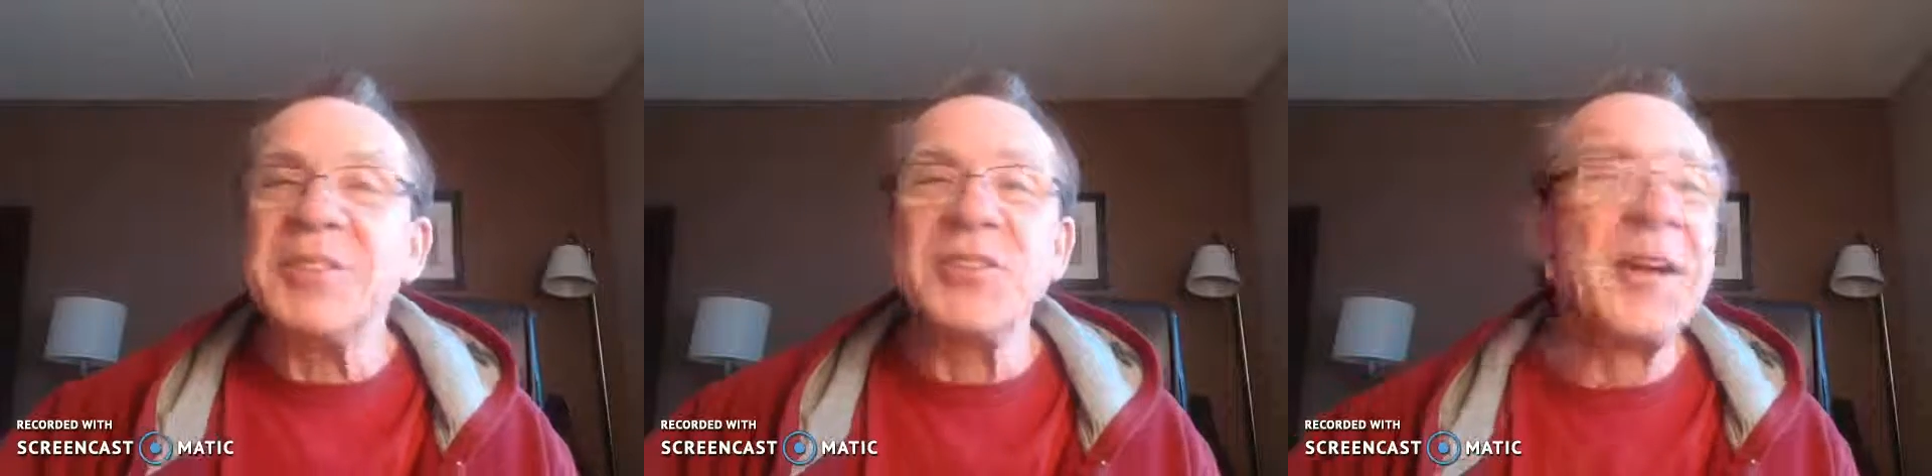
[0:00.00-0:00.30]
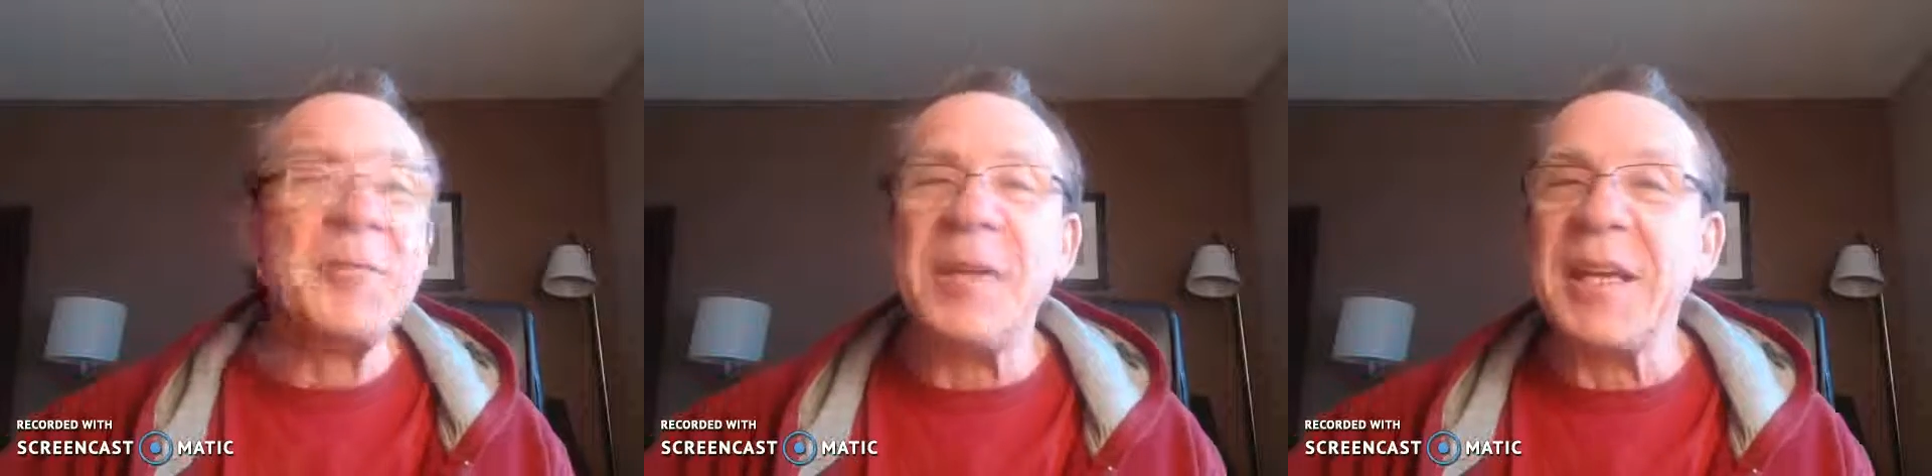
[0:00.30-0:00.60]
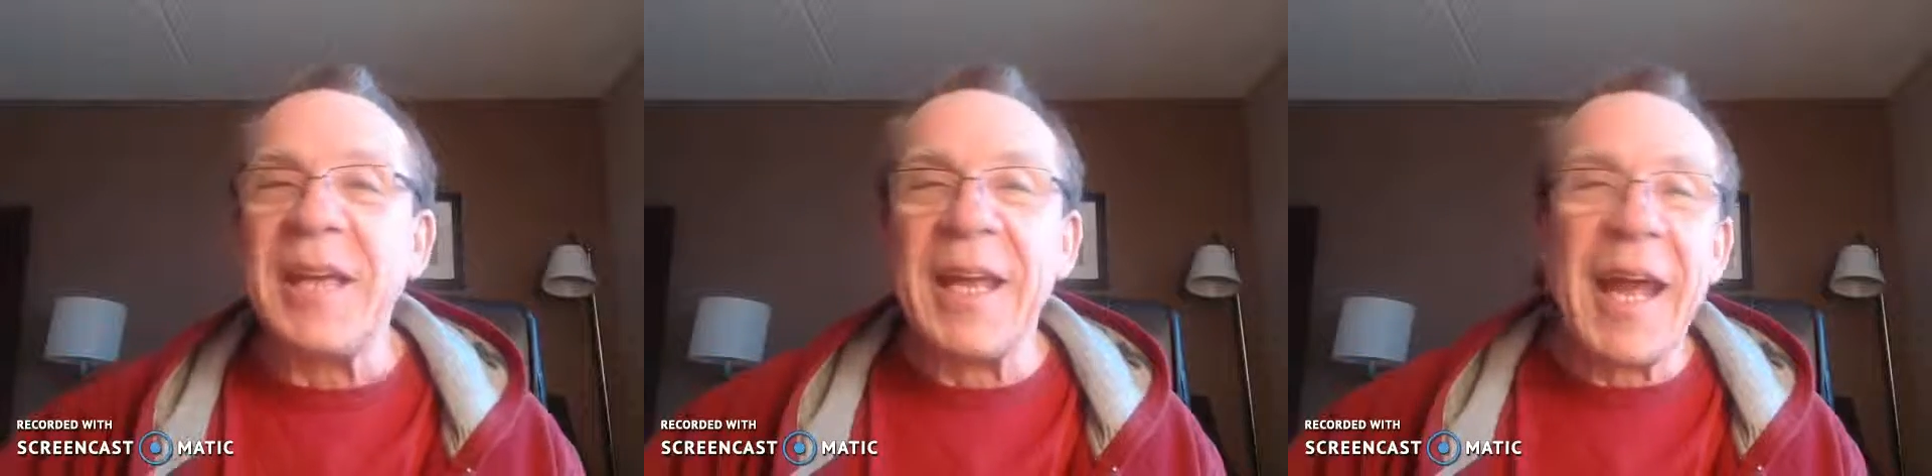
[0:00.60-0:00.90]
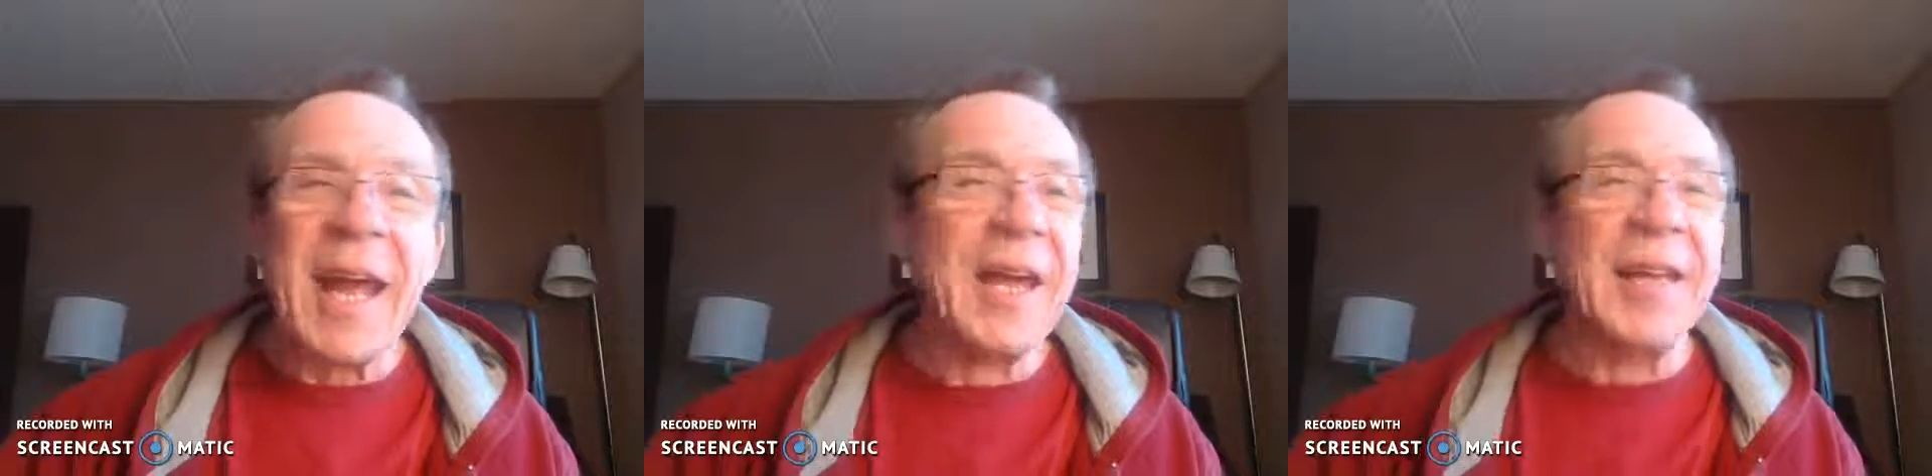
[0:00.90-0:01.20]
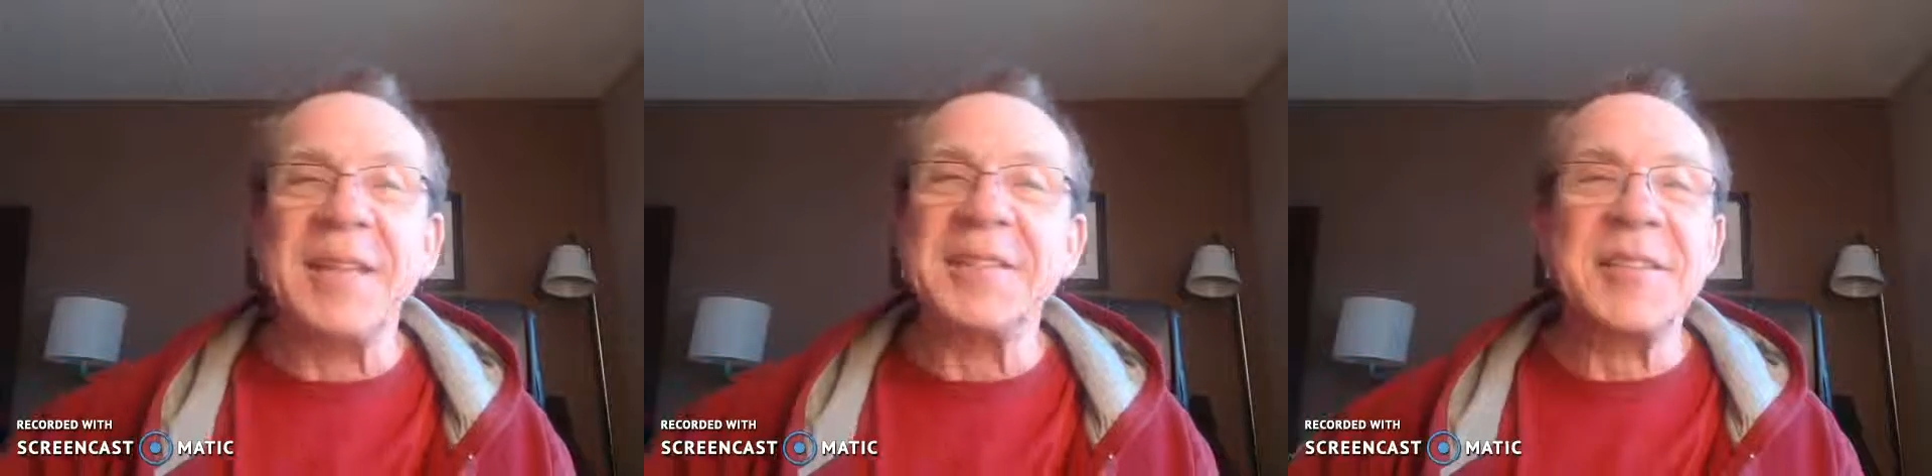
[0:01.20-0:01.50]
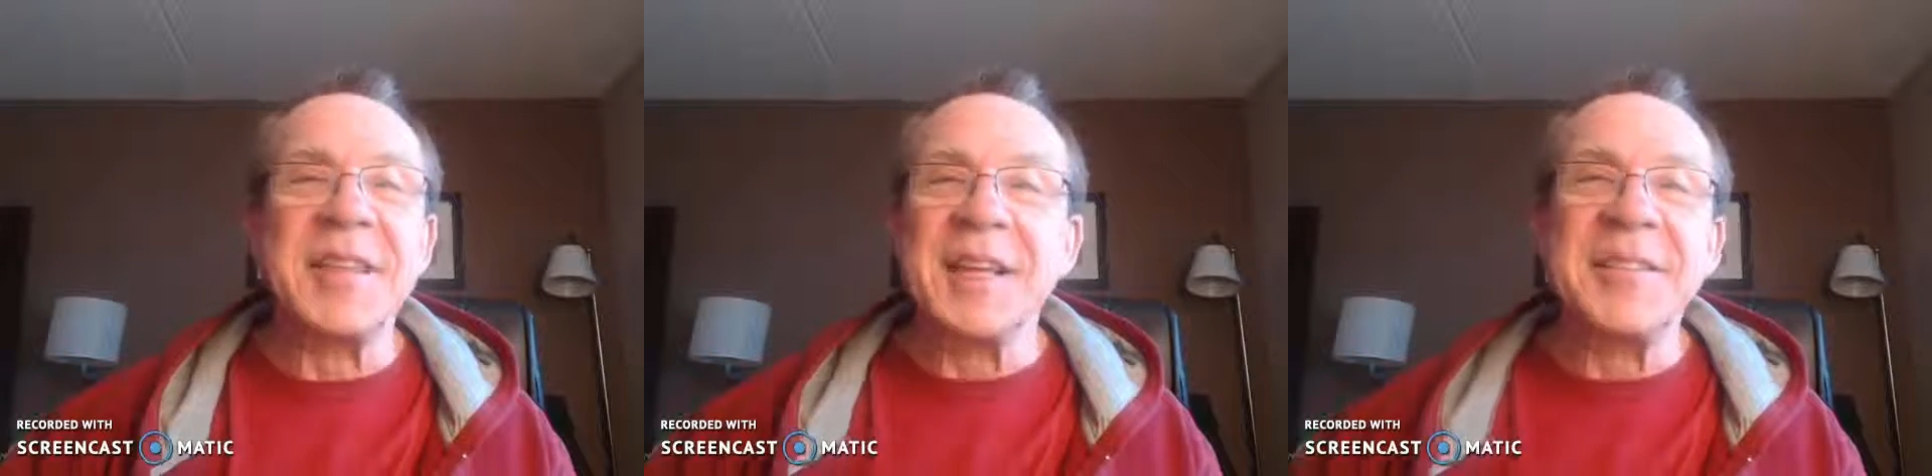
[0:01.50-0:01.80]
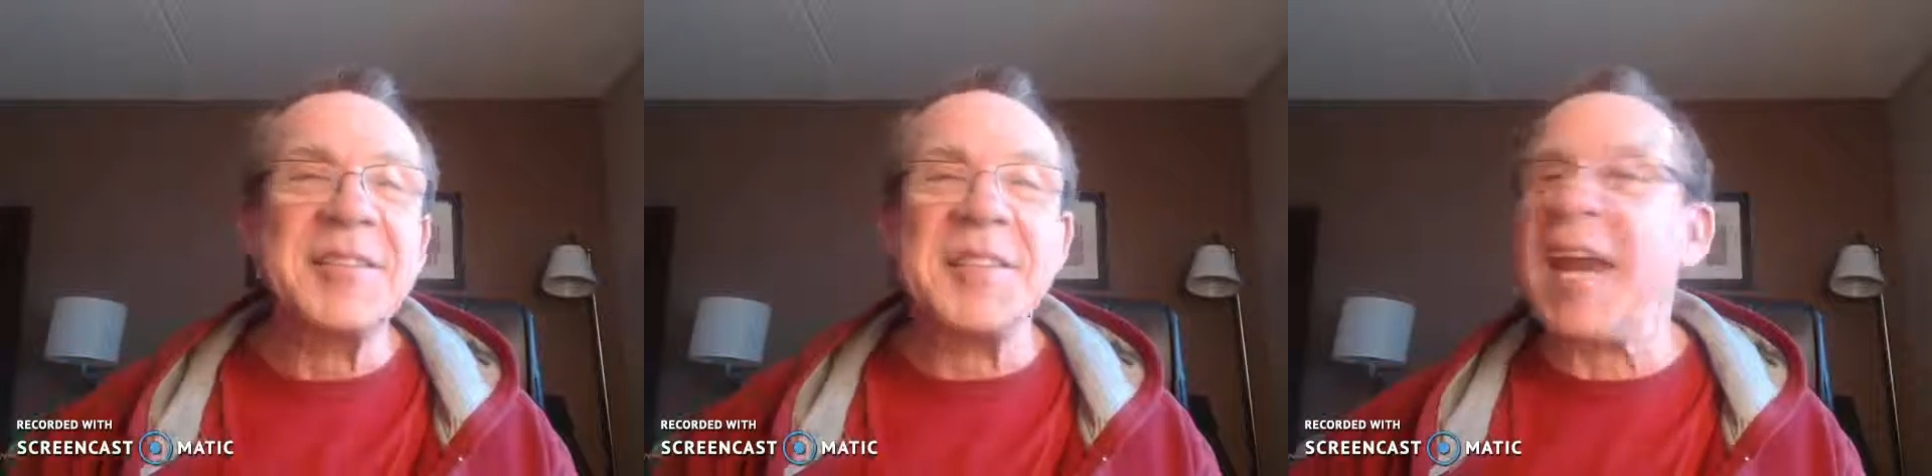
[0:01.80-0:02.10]
Join me and
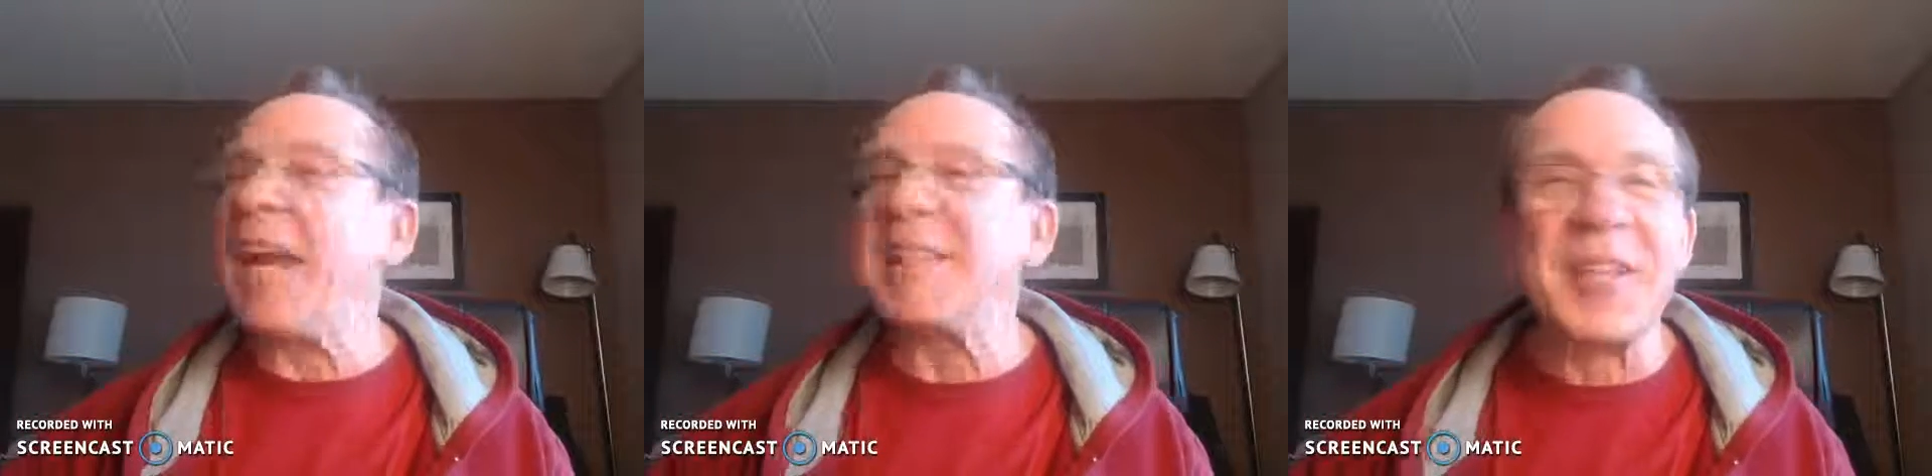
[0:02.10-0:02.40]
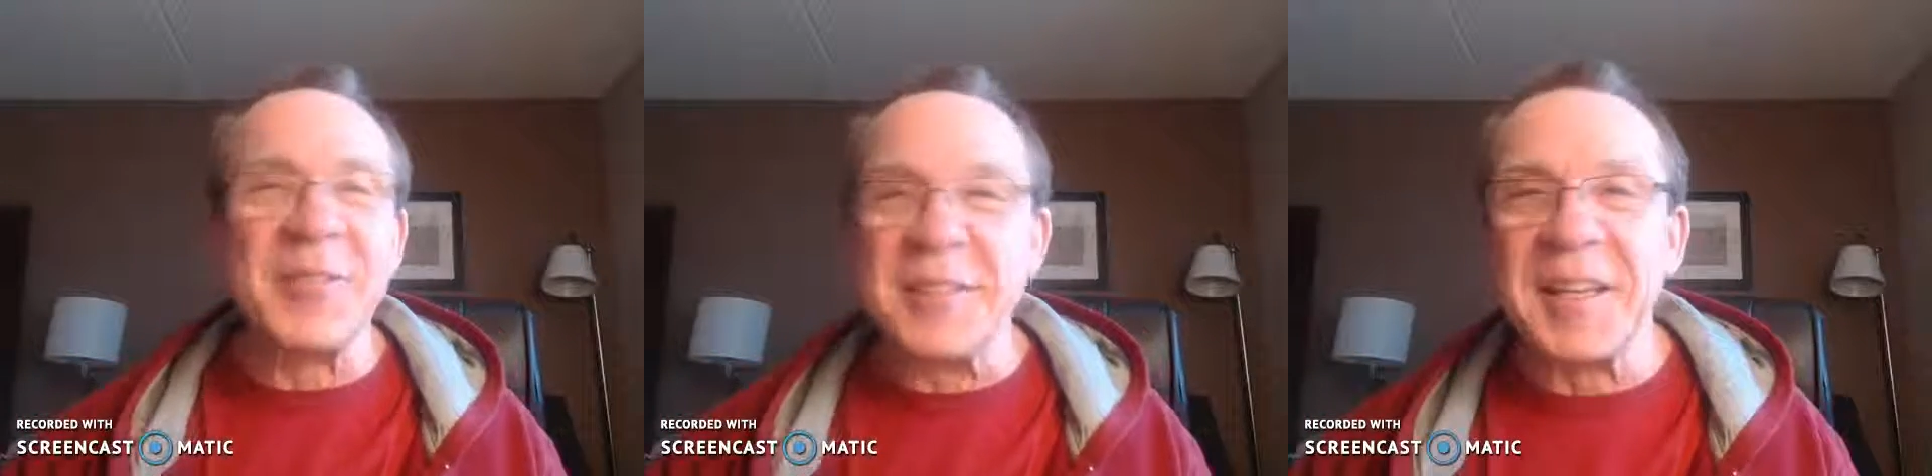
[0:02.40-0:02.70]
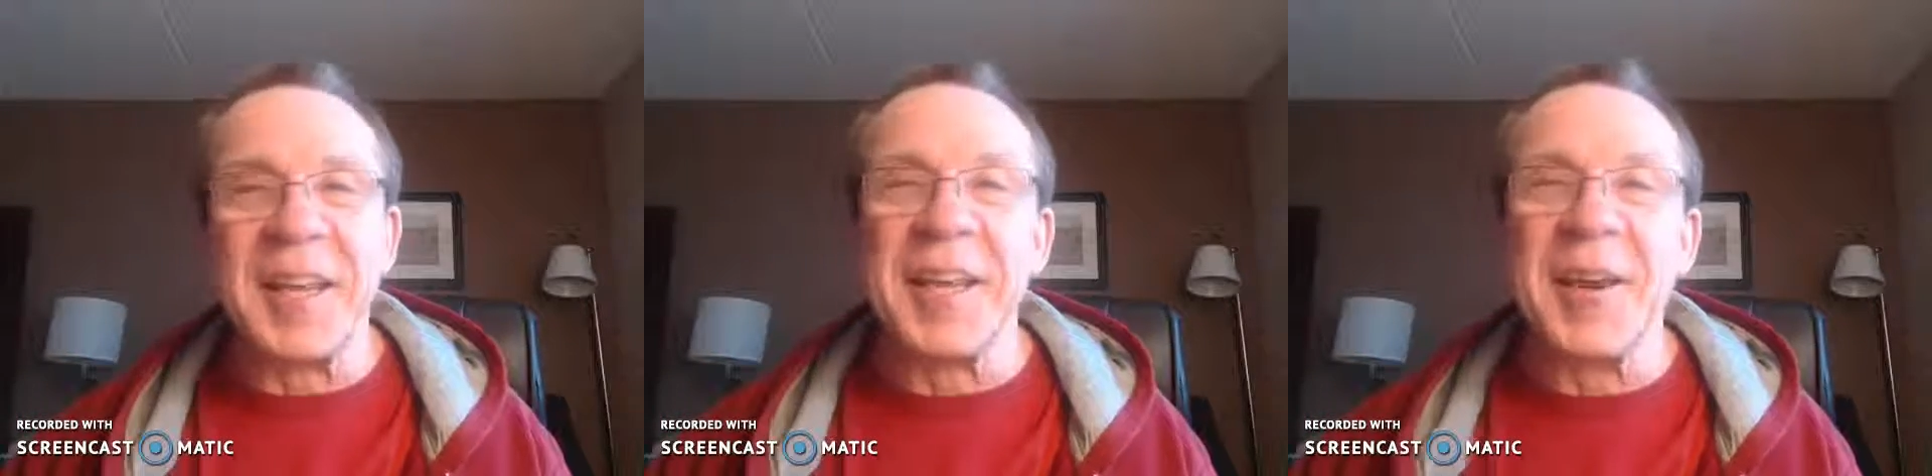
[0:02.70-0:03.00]
let's change everything.